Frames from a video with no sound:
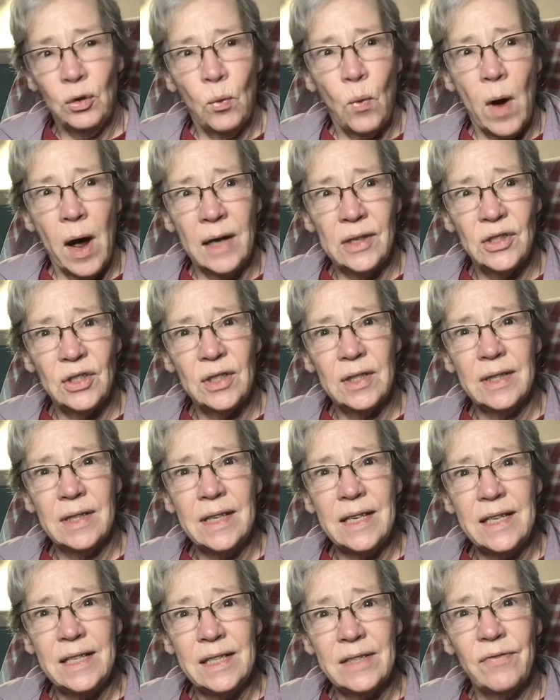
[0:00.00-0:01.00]
watching
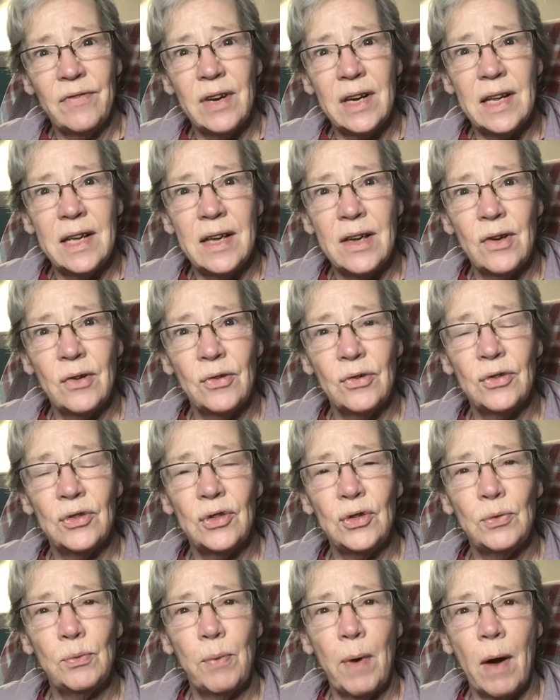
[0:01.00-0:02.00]
these videos,
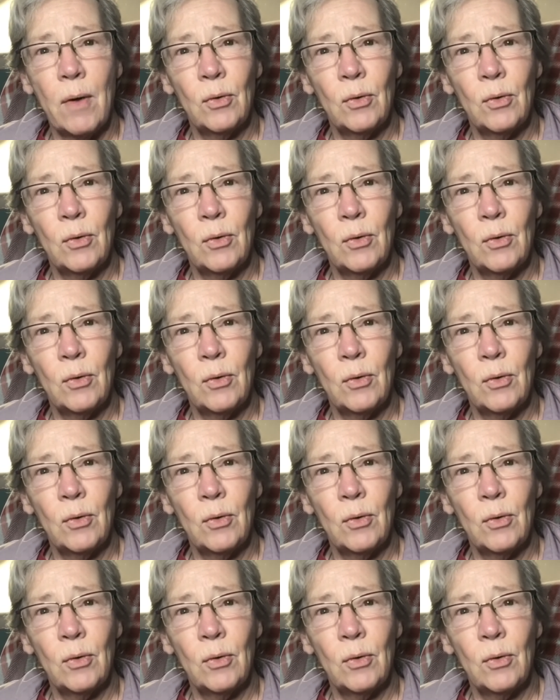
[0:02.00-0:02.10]
you